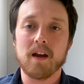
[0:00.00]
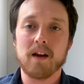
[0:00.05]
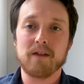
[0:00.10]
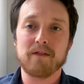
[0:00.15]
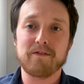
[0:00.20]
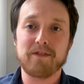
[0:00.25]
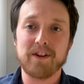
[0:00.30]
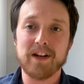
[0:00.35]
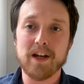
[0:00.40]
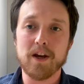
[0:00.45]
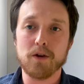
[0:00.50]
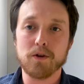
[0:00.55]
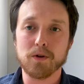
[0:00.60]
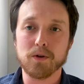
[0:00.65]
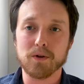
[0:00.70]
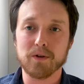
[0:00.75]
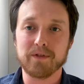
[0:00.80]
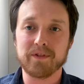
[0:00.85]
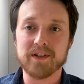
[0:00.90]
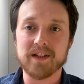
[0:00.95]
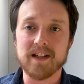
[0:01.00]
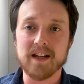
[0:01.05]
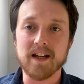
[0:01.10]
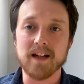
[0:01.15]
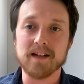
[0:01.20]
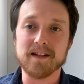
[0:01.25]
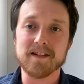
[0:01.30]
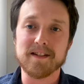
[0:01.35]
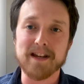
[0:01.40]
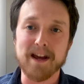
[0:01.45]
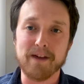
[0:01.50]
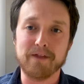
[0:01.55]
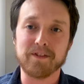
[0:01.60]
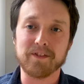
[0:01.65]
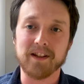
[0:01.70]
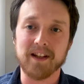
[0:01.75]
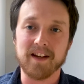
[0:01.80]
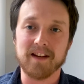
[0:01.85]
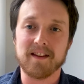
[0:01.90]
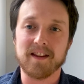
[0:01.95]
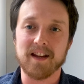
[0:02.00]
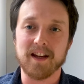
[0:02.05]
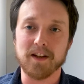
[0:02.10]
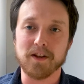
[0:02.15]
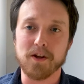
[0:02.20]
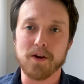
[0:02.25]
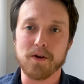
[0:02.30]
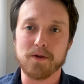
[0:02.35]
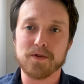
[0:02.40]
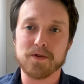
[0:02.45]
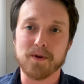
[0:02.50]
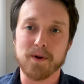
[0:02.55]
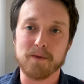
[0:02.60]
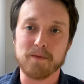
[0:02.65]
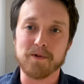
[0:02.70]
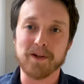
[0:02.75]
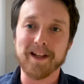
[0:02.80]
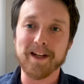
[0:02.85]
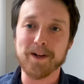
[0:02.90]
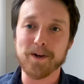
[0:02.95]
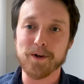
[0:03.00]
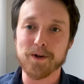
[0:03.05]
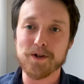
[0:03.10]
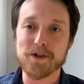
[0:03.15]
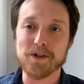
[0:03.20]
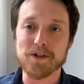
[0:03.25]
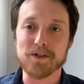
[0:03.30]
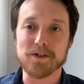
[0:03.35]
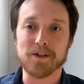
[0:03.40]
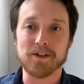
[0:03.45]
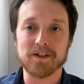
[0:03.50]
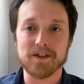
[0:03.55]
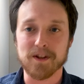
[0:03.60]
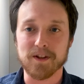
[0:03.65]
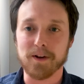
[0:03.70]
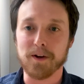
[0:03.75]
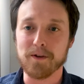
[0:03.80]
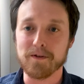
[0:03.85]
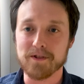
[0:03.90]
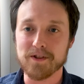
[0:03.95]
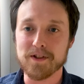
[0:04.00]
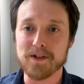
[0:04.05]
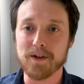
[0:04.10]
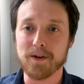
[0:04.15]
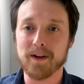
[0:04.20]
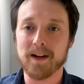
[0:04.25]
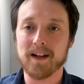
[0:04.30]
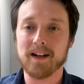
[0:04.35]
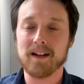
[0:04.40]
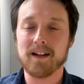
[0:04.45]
Video call fatigue is definitely a thing though, so I'm really cautious not to overdo it.